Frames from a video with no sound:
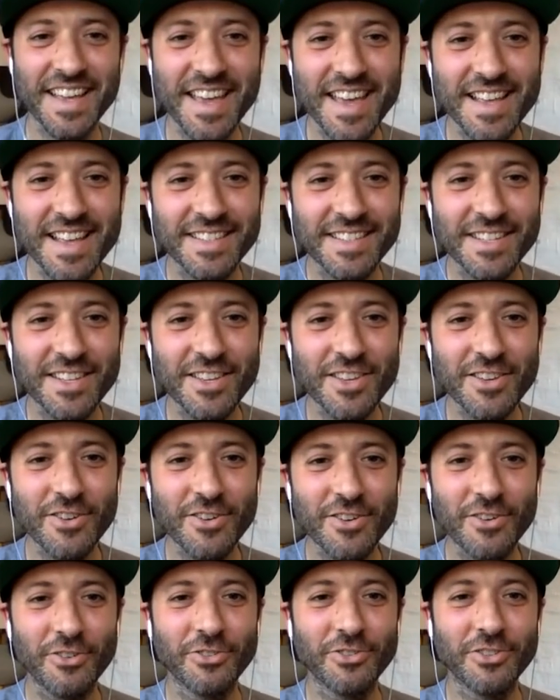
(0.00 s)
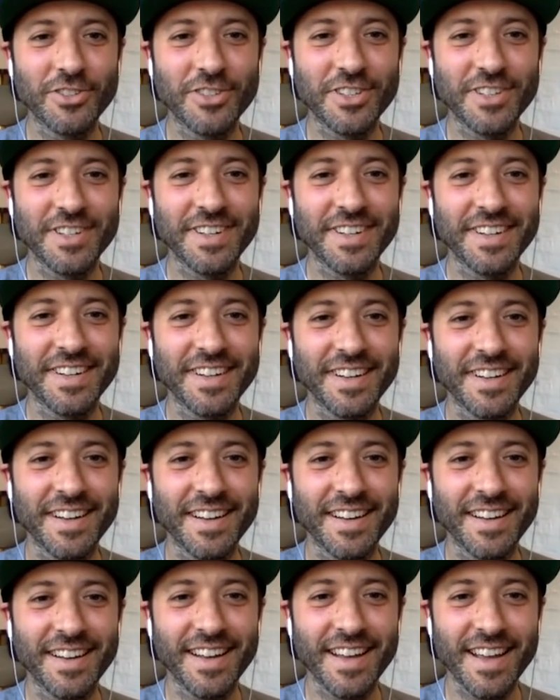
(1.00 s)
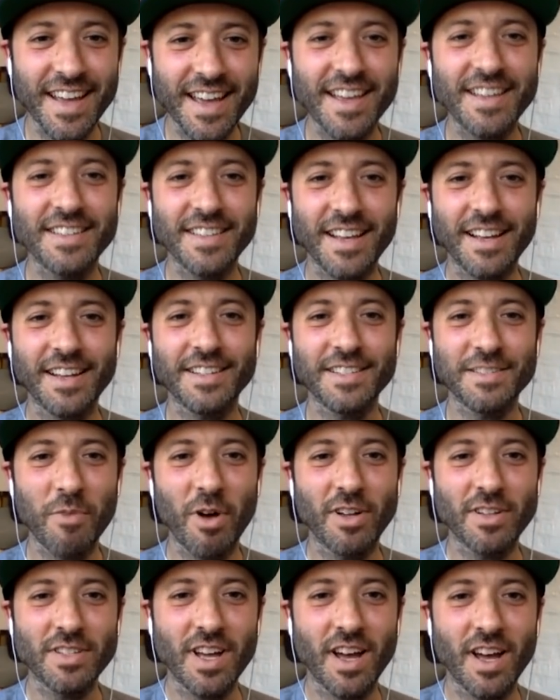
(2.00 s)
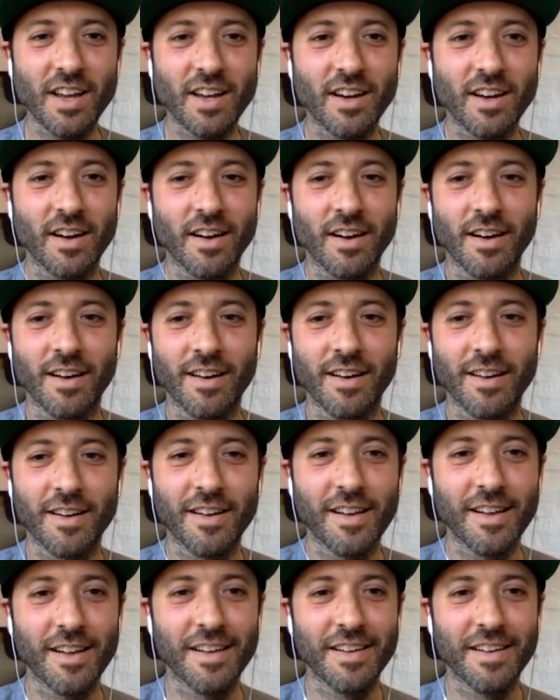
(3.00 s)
He's huge. He is like a small tiger. Yeah.